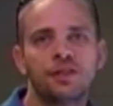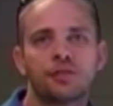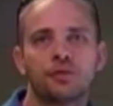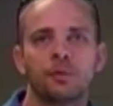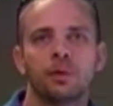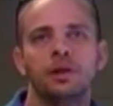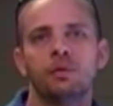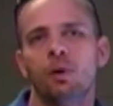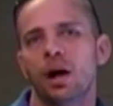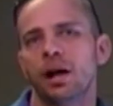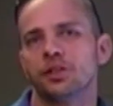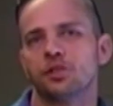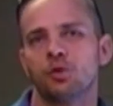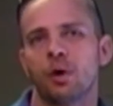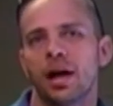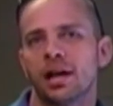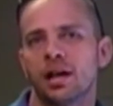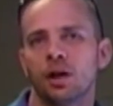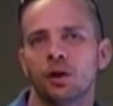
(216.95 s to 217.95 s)
3-watt
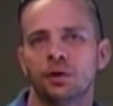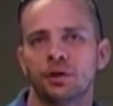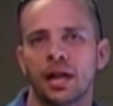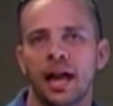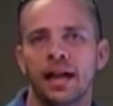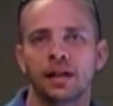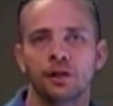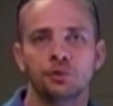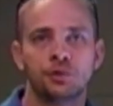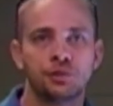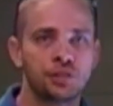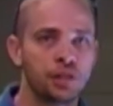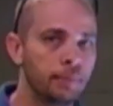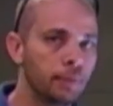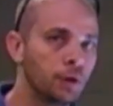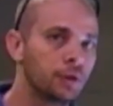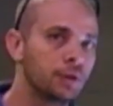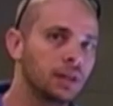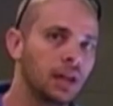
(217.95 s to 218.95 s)
tricolor diodes
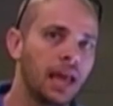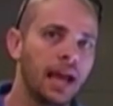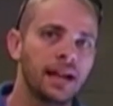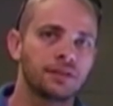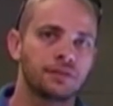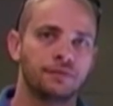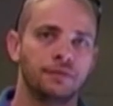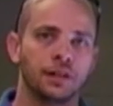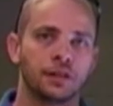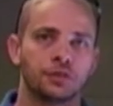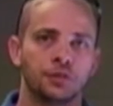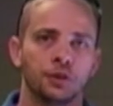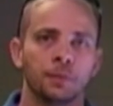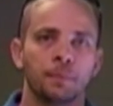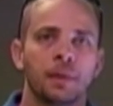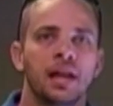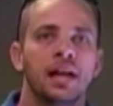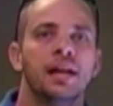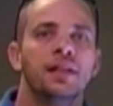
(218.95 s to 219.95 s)
similar to the last
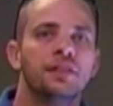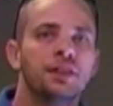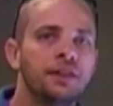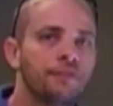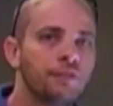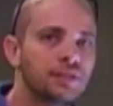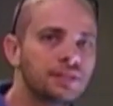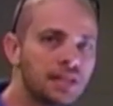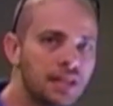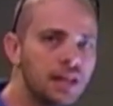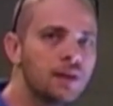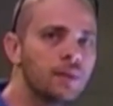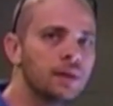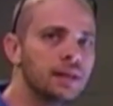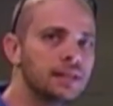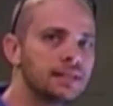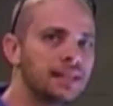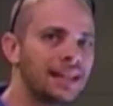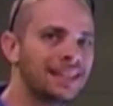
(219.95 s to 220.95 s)
fixture. The difference here
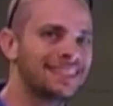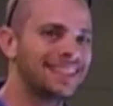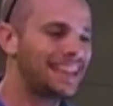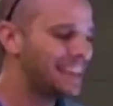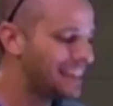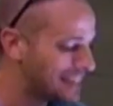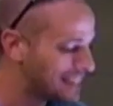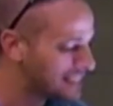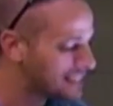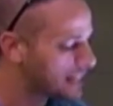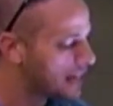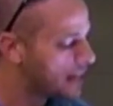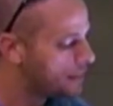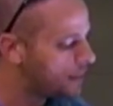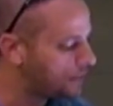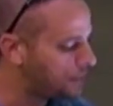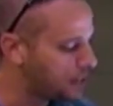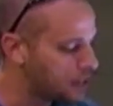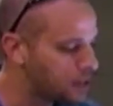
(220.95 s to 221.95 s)
is that
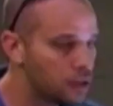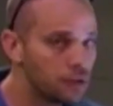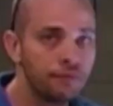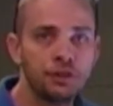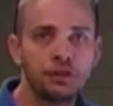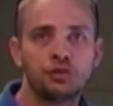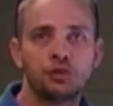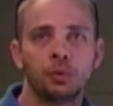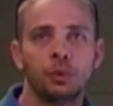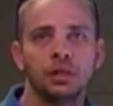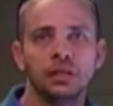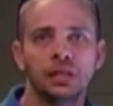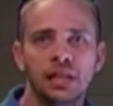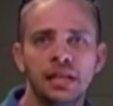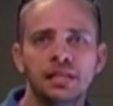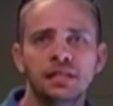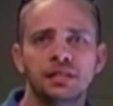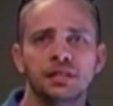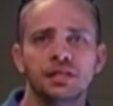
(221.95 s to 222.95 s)
the individual
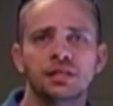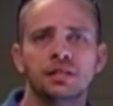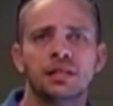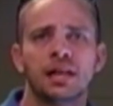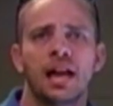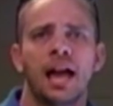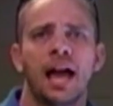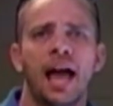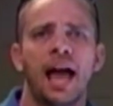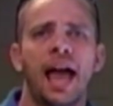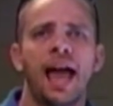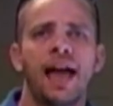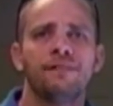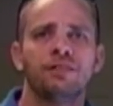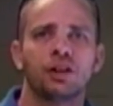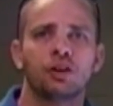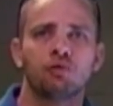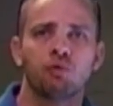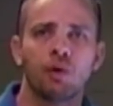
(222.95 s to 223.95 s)
lenses
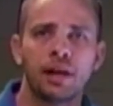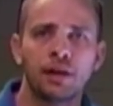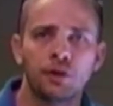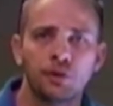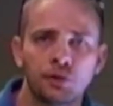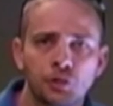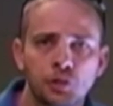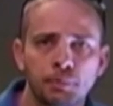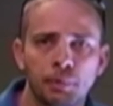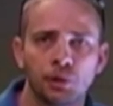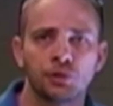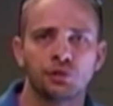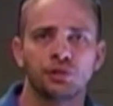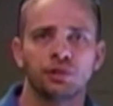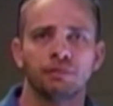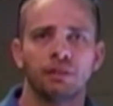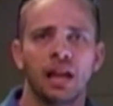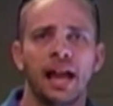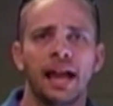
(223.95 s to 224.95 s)
have a greater
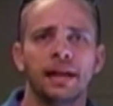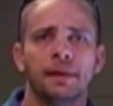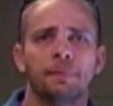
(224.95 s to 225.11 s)
dispersion of light.